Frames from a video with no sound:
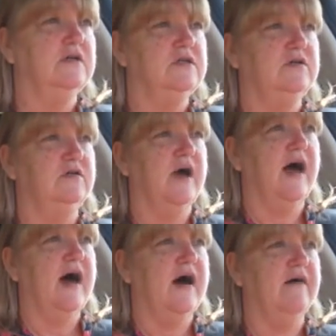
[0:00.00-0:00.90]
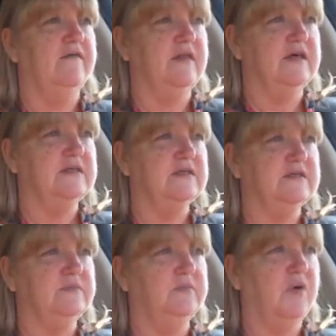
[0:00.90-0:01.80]
to have
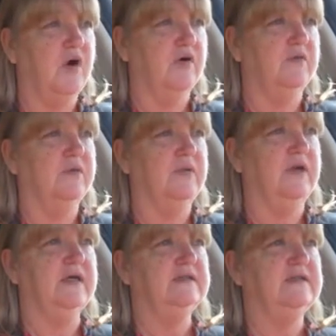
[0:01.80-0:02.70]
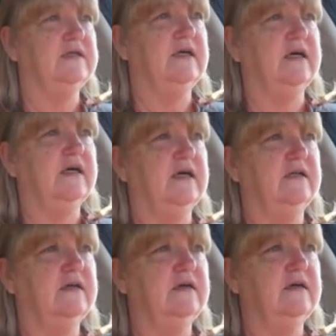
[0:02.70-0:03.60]
this part replaced,
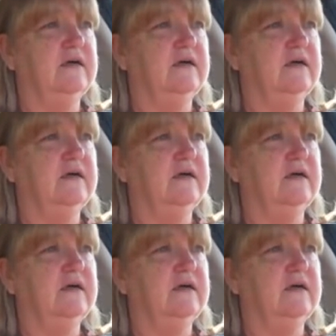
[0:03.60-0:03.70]
and